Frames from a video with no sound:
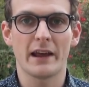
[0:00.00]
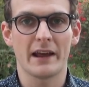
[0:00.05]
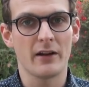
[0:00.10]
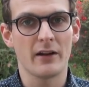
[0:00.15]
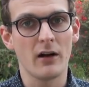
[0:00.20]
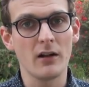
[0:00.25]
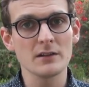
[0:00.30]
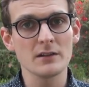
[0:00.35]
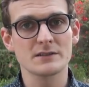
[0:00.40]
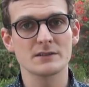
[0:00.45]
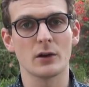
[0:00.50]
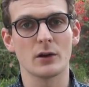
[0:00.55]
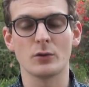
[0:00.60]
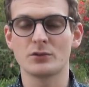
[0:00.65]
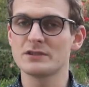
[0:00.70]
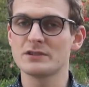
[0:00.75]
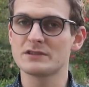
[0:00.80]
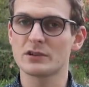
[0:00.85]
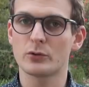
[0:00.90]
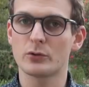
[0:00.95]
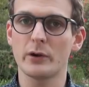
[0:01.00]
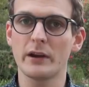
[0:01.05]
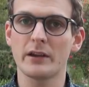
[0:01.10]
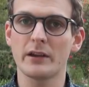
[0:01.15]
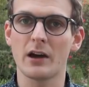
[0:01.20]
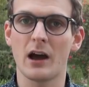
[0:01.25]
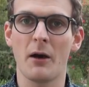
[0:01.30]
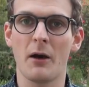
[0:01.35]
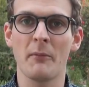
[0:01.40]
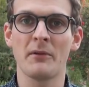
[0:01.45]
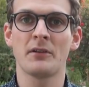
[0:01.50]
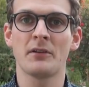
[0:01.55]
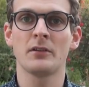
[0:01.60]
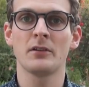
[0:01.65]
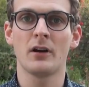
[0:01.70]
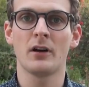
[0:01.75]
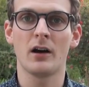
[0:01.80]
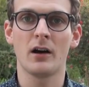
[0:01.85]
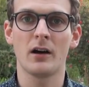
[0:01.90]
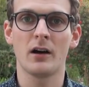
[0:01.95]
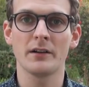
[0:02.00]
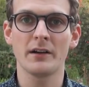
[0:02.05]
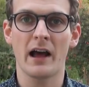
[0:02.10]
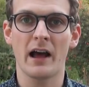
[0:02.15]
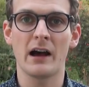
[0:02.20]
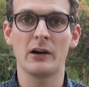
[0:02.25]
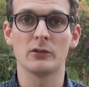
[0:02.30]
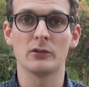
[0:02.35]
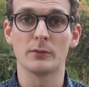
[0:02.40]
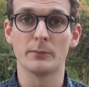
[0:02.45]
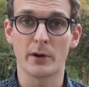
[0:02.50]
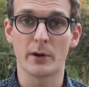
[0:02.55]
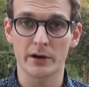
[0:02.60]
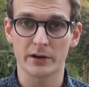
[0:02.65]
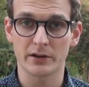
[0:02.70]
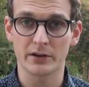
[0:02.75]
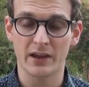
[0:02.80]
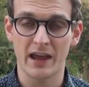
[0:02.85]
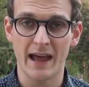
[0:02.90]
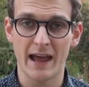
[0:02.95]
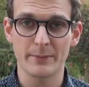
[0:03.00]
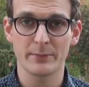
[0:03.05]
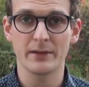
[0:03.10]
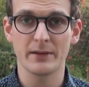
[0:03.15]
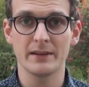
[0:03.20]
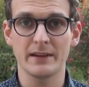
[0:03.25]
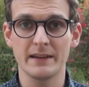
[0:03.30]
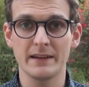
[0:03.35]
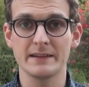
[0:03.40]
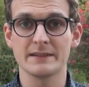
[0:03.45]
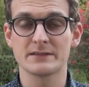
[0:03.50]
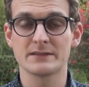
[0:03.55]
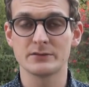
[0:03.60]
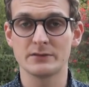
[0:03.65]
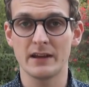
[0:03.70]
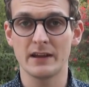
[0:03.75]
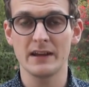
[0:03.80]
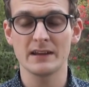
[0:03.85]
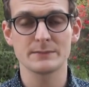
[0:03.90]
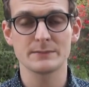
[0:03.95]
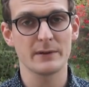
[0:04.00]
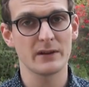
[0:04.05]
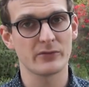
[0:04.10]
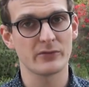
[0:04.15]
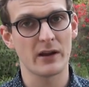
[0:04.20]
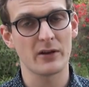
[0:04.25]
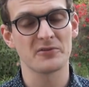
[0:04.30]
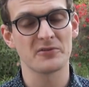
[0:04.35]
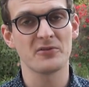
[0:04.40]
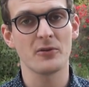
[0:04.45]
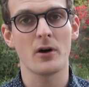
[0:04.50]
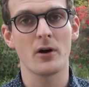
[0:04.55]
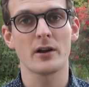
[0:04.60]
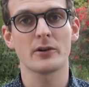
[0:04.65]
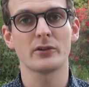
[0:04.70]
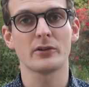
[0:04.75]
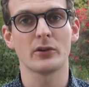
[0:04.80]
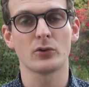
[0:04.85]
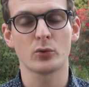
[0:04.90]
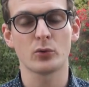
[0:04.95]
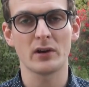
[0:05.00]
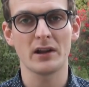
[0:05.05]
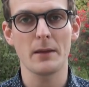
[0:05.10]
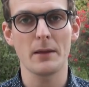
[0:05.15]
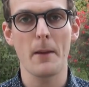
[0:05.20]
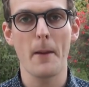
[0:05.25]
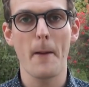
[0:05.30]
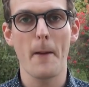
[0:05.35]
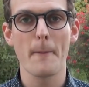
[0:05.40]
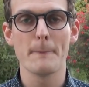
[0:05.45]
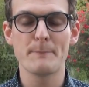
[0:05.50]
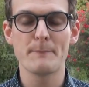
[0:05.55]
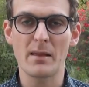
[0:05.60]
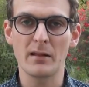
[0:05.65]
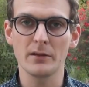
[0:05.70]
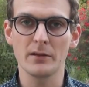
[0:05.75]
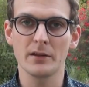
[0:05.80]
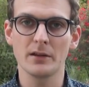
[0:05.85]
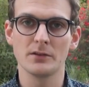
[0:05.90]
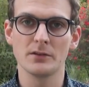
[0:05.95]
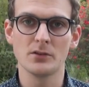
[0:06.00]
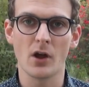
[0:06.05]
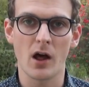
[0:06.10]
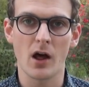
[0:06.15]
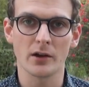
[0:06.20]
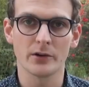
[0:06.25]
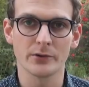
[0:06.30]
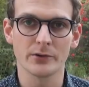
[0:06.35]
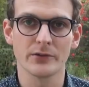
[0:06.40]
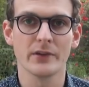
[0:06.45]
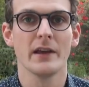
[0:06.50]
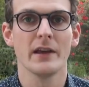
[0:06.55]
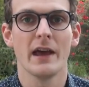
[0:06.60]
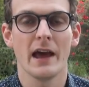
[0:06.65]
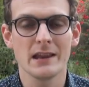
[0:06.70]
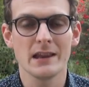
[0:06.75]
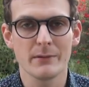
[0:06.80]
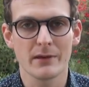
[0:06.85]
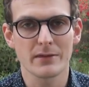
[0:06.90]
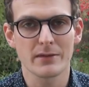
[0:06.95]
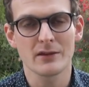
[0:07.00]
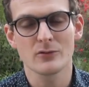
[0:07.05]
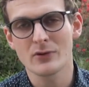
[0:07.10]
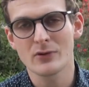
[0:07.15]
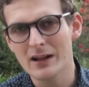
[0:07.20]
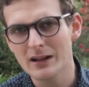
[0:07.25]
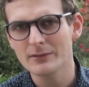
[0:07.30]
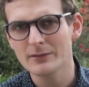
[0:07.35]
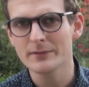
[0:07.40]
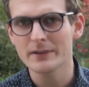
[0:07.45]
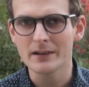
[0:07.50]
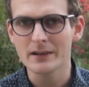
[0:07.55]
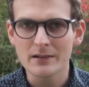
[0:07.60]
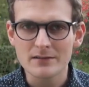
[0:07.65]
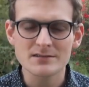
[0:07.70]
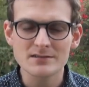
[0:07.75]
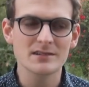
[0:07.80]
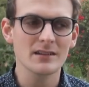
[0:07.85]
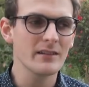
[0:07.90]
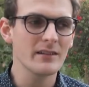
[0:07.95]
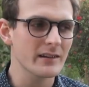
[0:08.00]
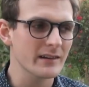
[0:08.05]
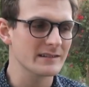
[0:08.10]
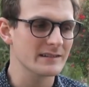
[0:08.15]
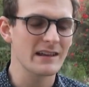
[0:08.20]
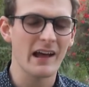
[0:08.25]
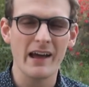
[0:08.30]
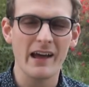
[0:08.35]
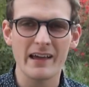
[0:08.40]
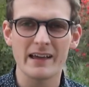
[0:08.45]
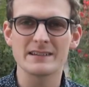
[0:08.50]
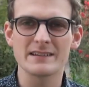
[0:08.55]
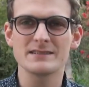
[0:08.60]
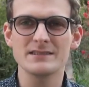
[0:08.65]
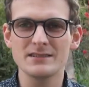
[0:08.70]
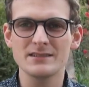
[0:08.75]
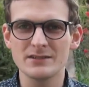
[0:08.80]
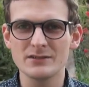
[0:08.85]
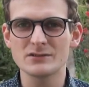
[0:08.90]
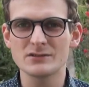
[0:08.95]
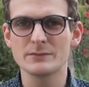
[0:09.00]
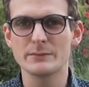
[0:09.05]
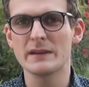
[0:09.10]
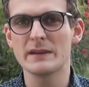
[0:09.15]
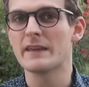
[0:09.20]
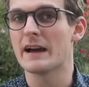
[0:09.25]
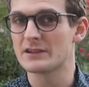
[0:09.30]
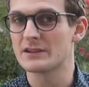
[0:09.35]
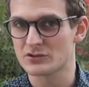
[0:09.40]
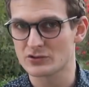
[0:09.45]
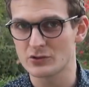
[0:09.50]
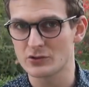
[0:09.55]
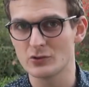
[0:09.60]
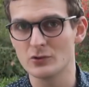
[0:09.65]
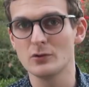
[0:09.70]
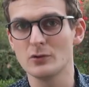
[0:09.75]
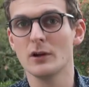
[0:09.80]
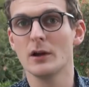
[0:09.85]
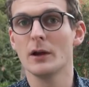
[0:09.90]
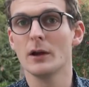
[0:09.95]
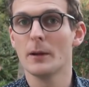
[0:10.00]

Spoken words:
And also, just a quick comment on our market cap. It is today, it's been around $420 billion. And you may think, well, you know, it's still not as high as it used to be. That's true.